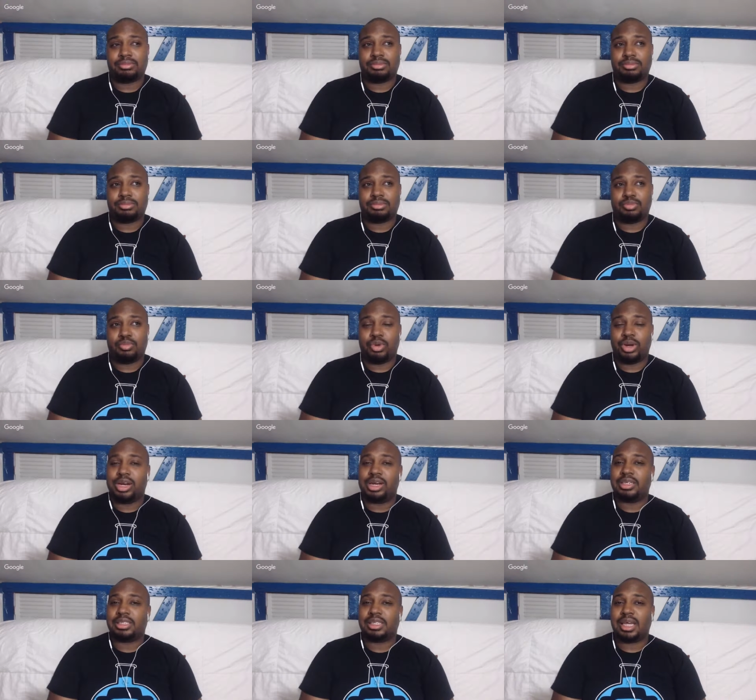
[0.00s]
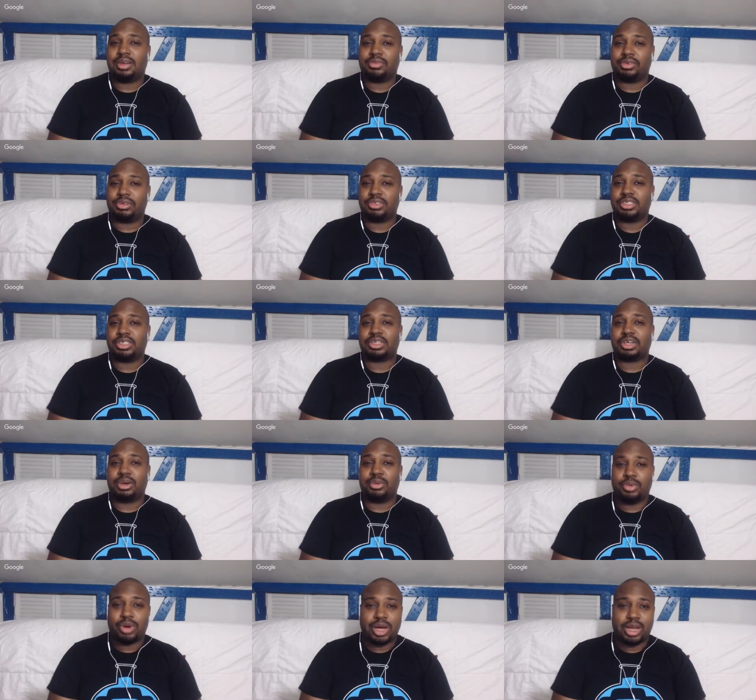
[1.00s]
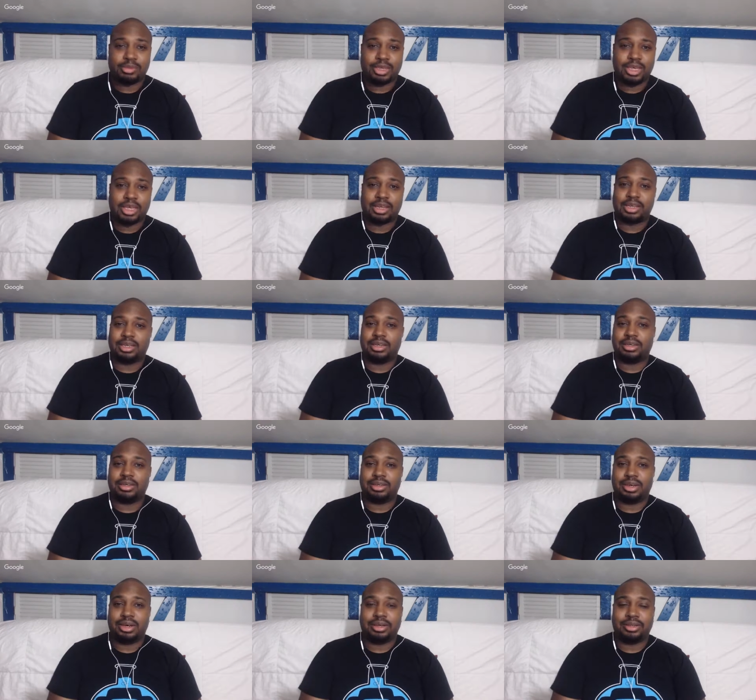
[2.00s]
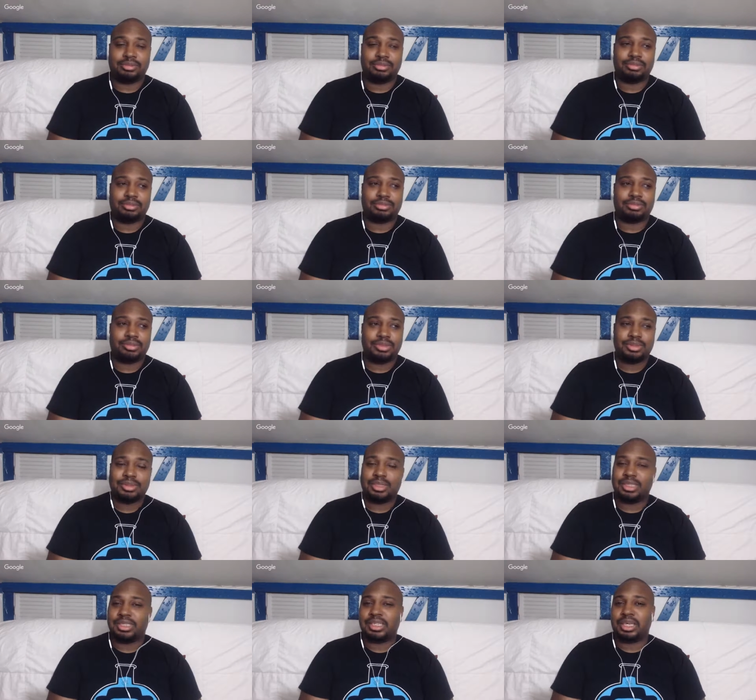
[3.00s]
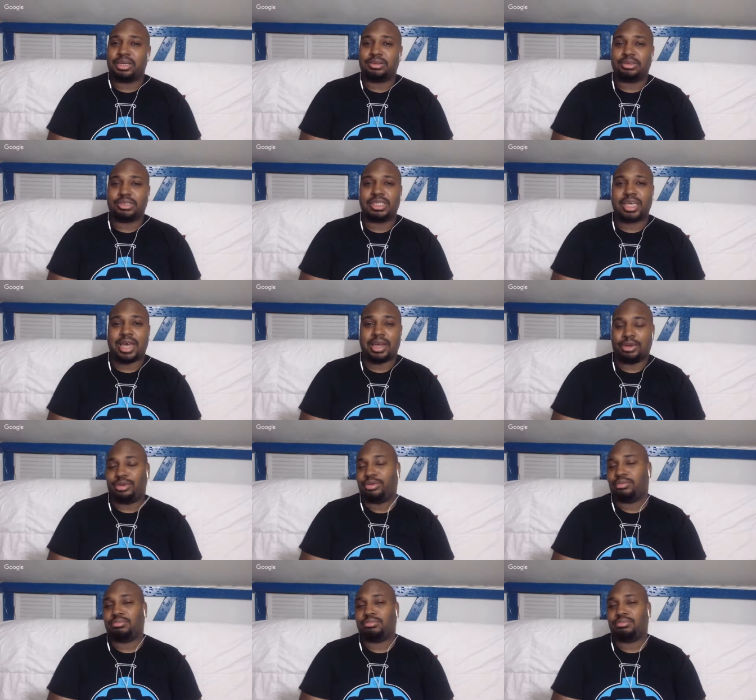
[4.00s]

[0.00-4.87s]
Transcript: one of the saviors is going to wind up killing uh, Ezekiel's tiger.